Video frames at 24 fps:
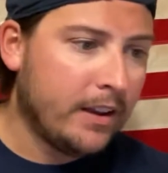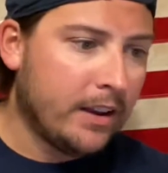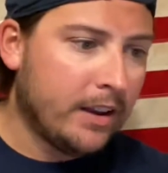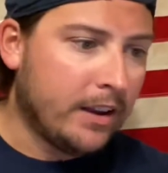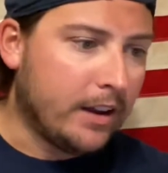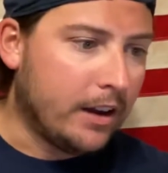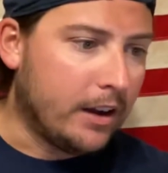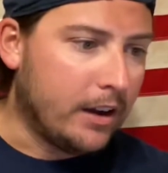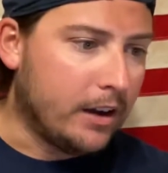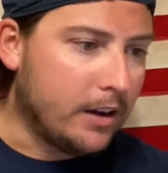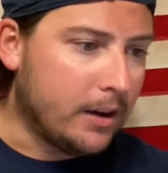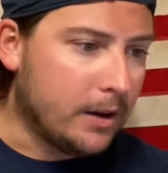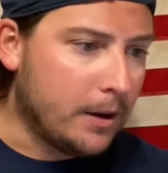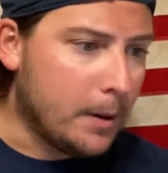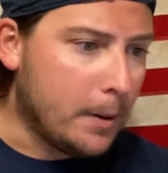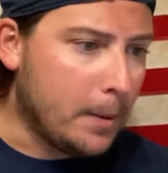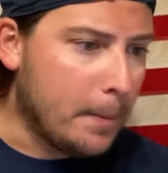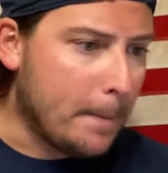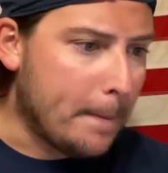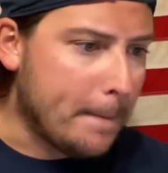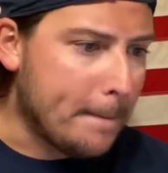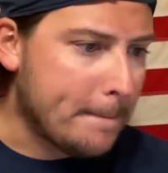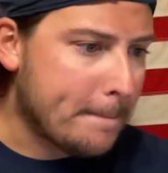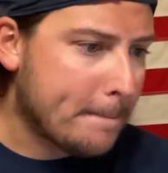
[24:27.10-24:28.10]

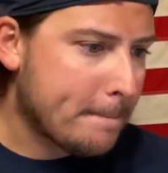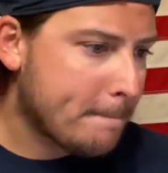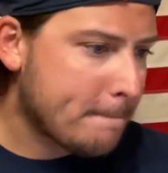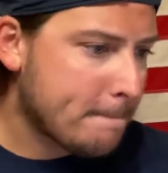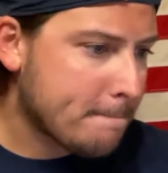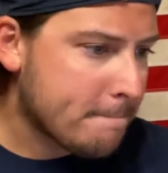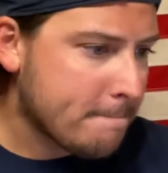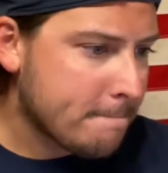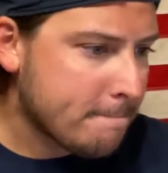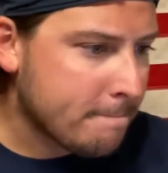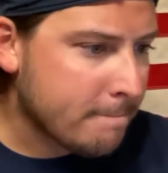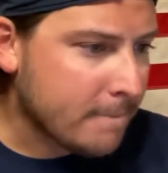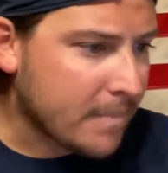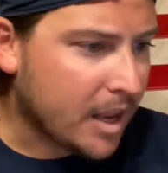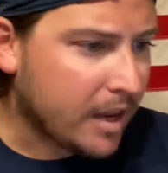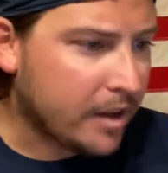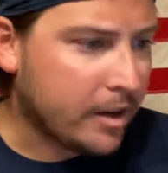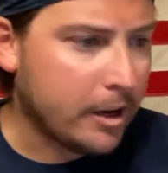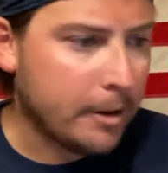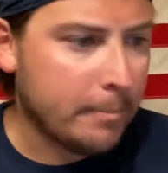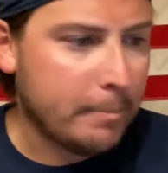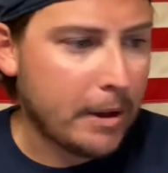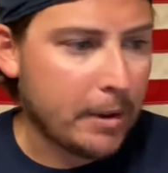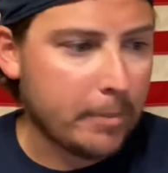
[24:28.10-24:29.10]

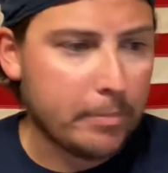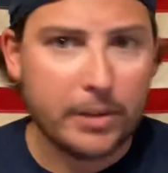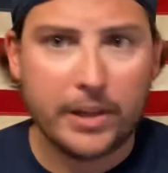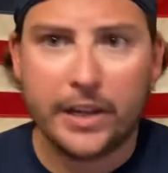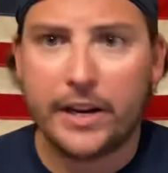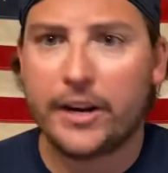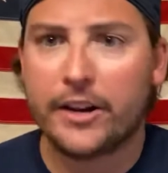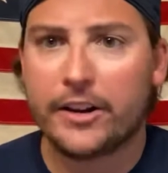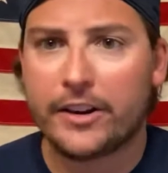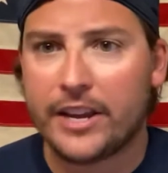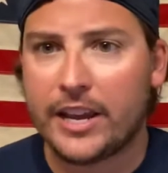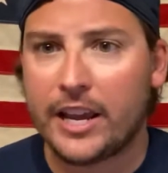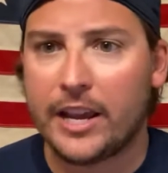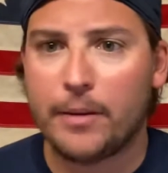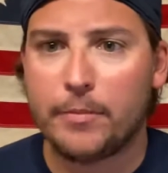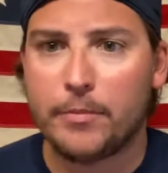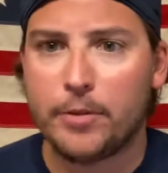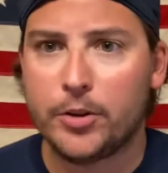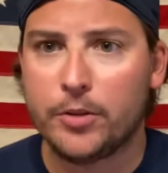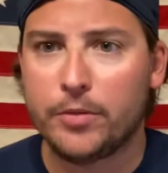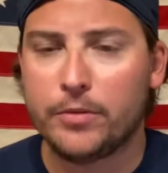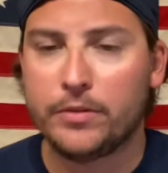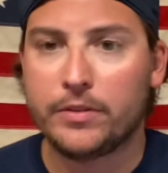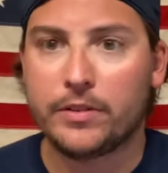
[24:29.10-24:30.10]
Comeback player, Cam
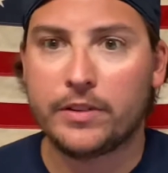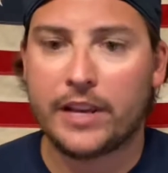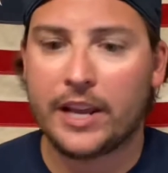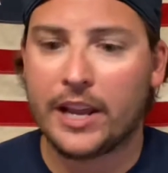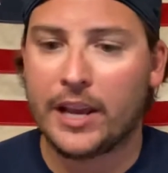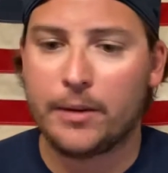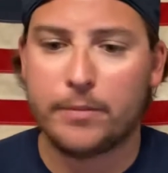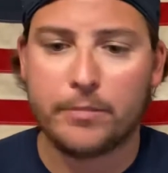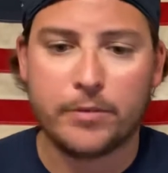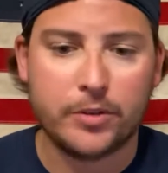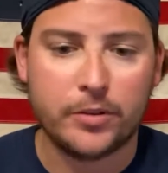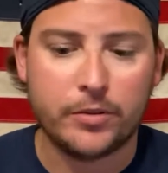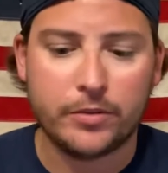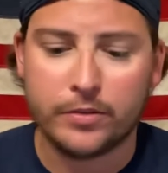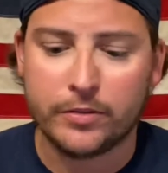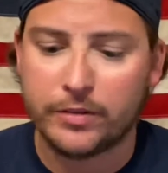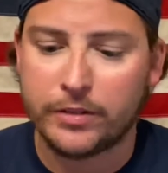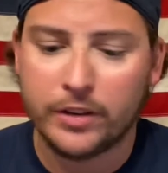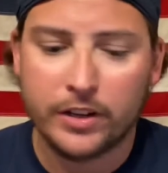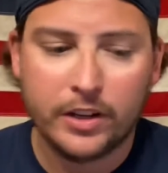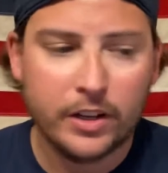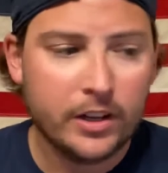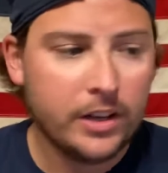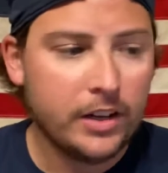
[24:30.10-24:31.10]
Newton. Cam
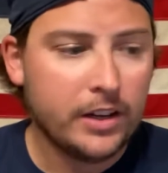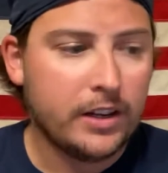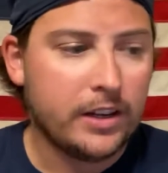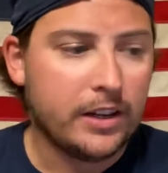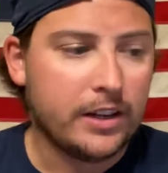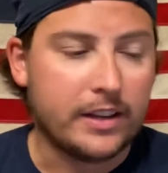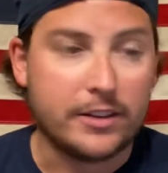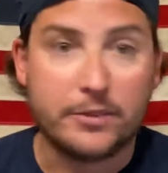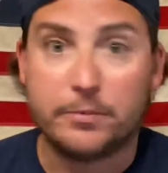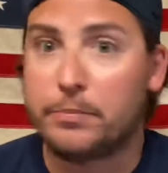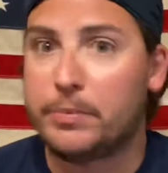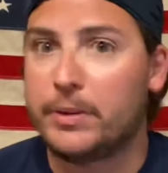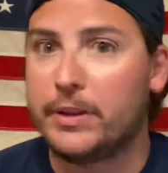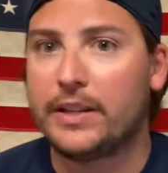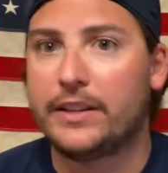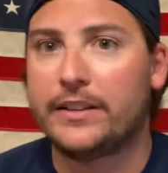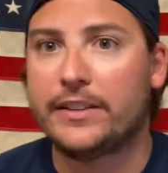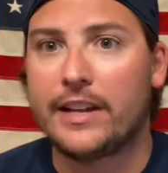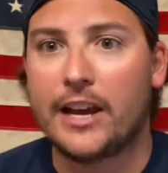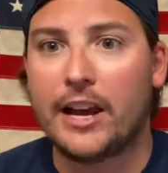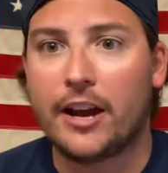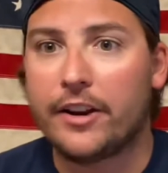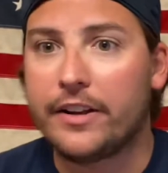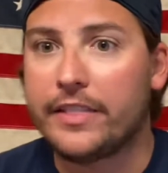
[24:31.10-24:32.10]
Newton has been
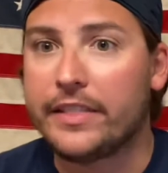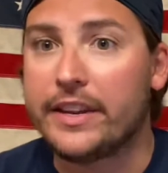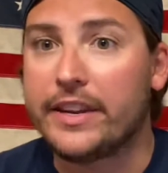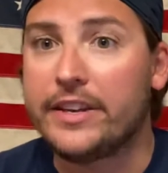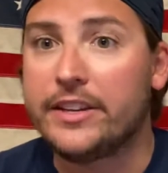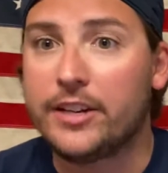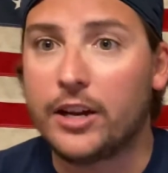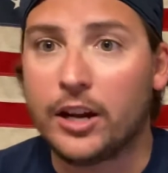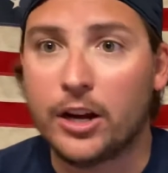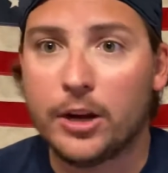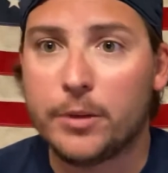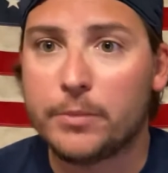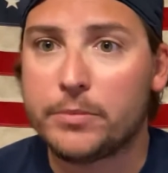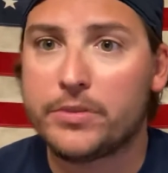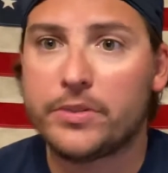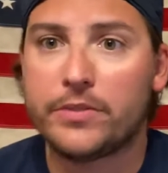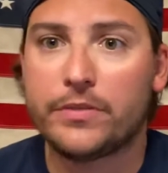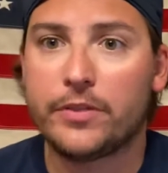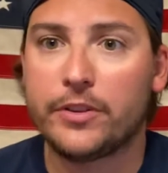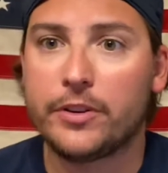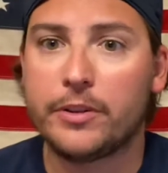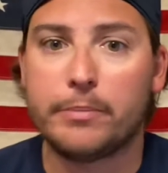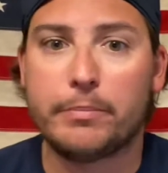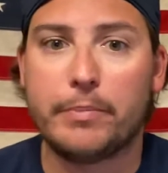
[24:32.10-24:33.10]
down in the dumps
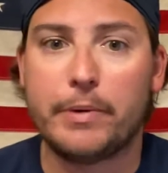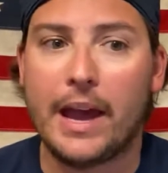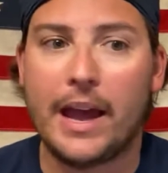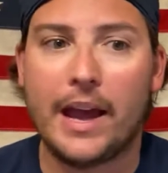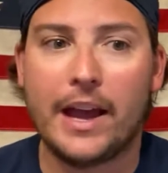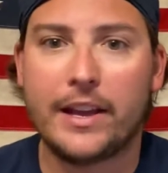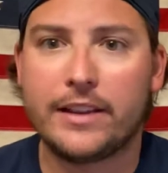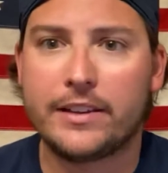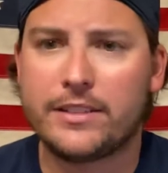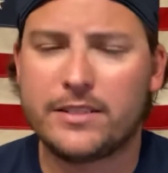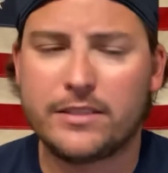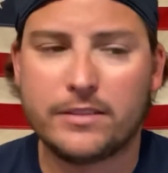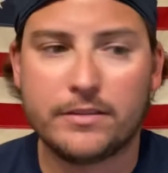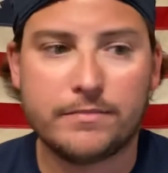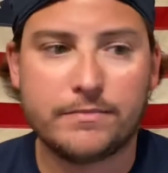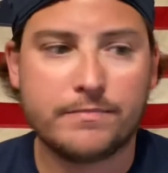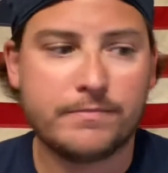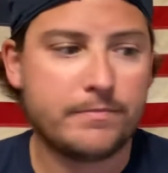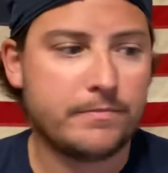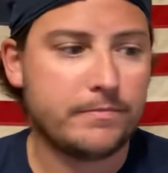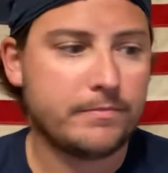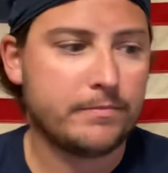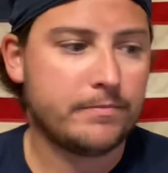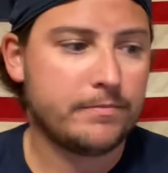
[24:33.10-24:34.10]
for the past
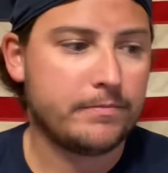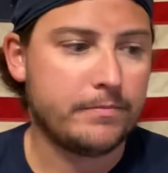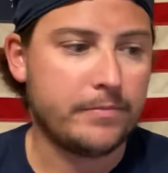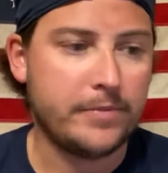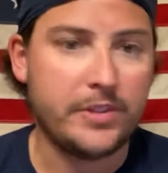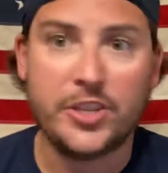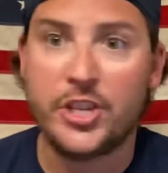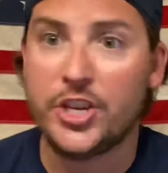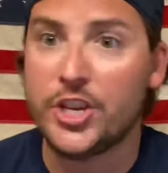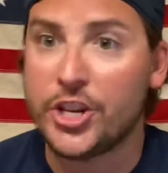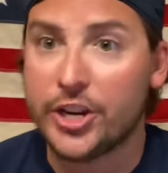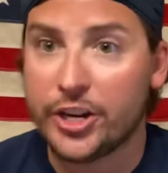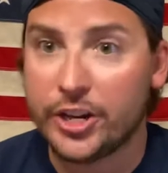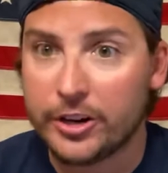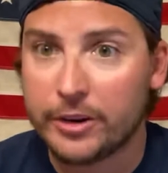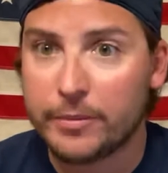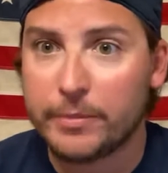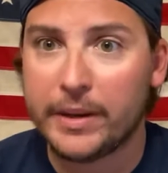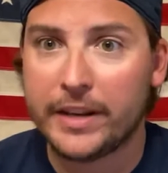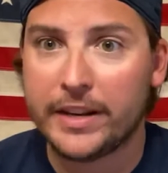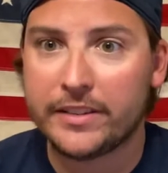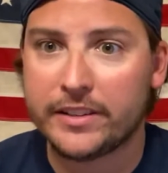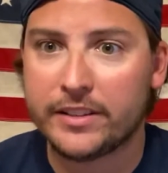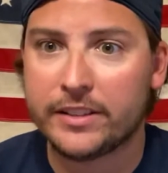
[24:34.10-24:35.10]
year,
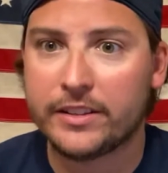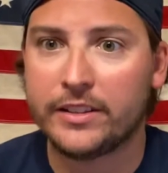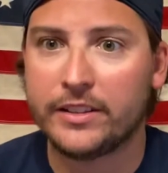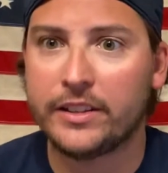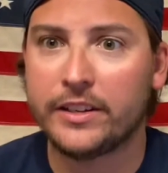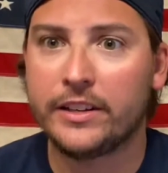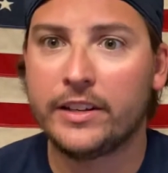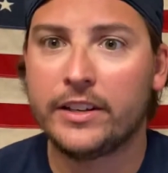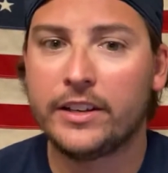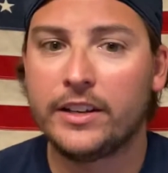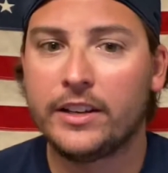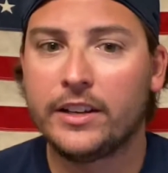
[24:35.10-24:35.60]
basically.